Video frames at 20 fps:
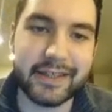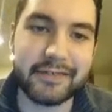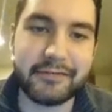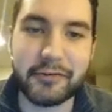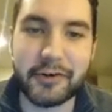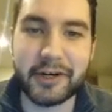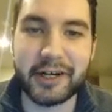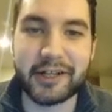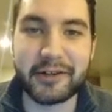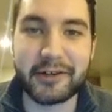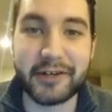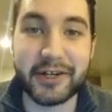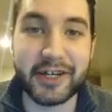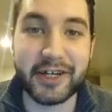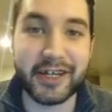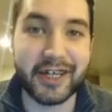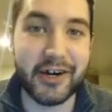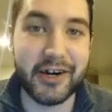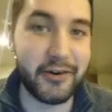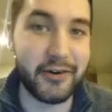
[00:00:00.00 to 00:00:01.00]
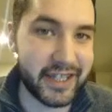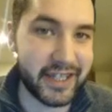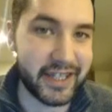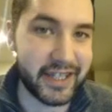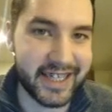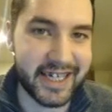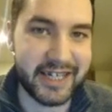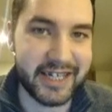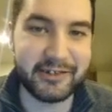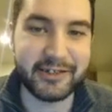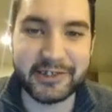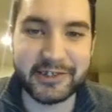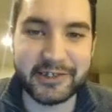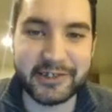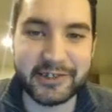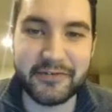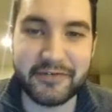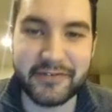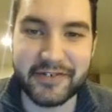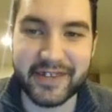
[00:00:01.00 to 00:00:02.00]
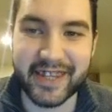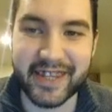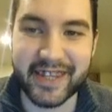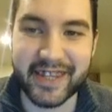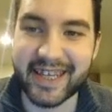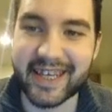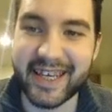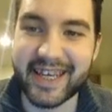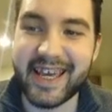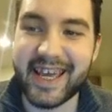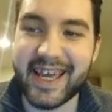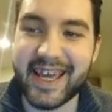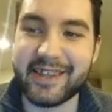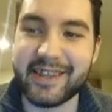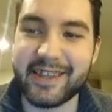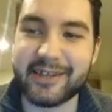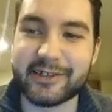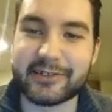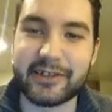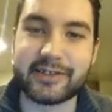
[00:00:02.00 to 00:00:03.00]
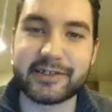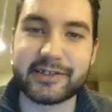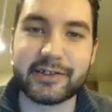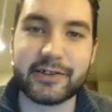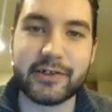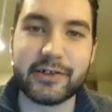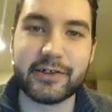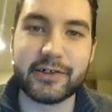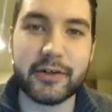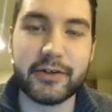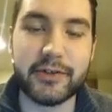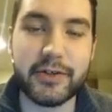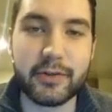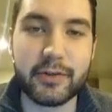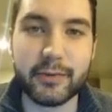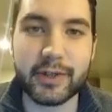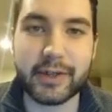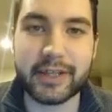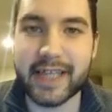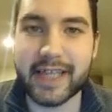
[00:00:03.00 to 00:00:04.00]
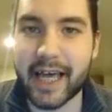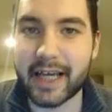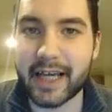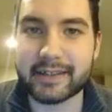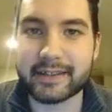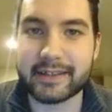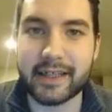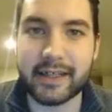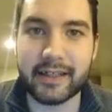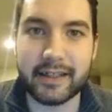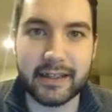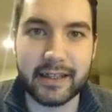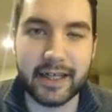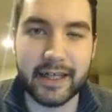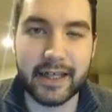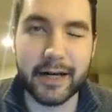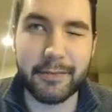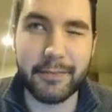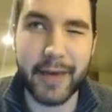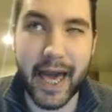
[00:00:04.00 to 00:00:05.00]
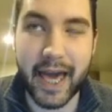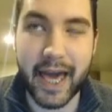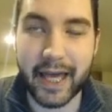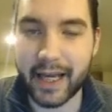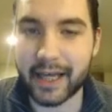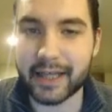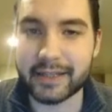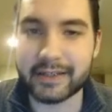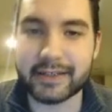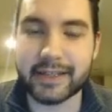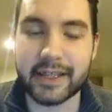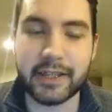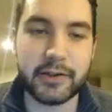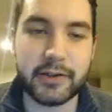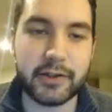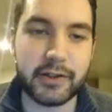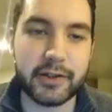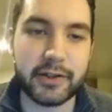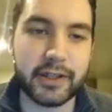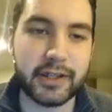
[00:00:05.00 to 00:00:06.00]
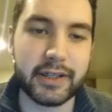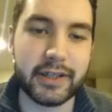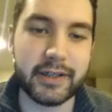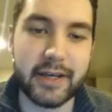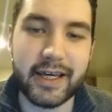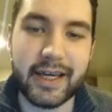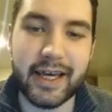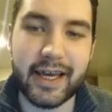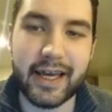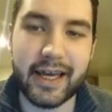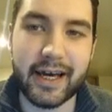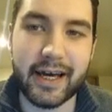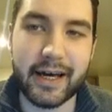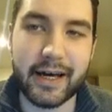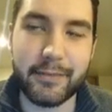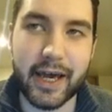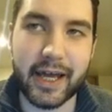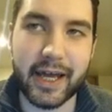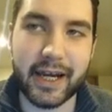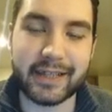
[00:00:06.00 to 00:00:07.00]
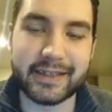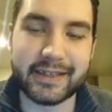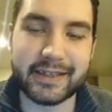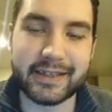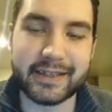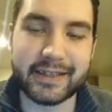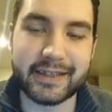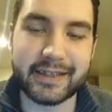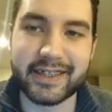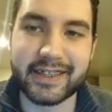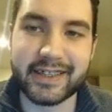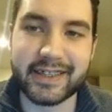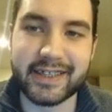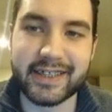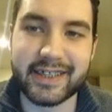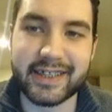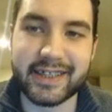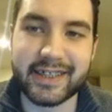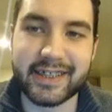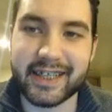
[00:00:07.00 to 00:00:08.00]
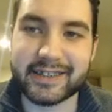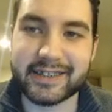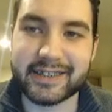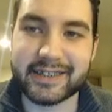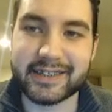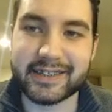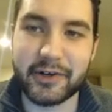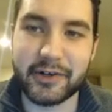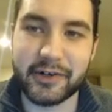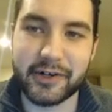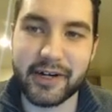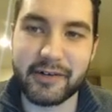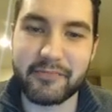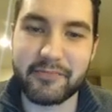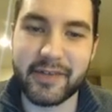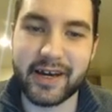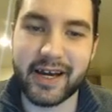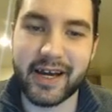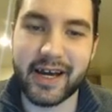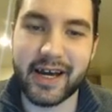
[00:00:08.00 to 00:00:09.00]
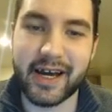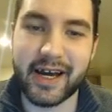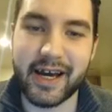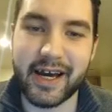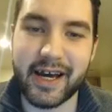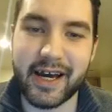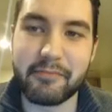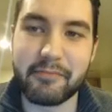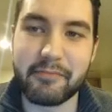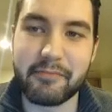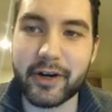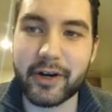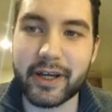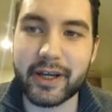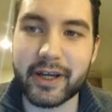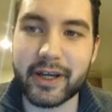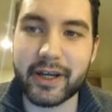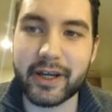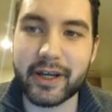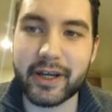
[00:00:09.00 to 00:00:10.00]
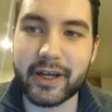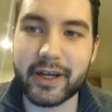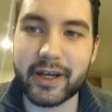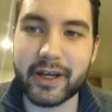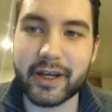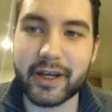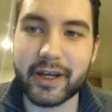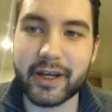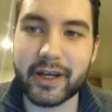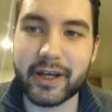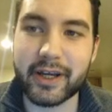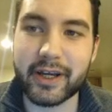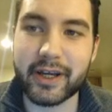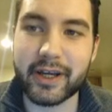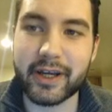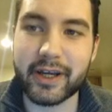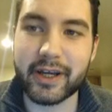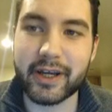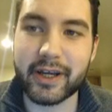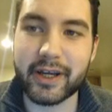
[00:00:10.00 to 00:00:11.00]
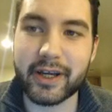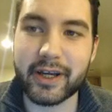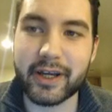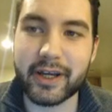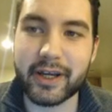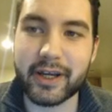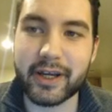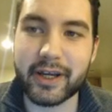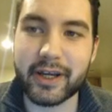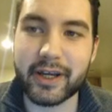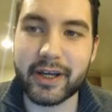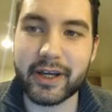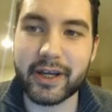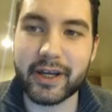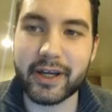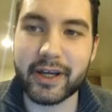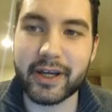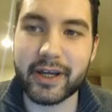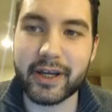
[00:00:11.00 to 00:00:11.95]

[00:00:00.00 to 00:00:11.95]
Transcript: If you want to learn a coding language, you go for that. And there's also numerous Excel um, add-ons that you could um, add on to your Excel program. Uh, but we're going to try this one.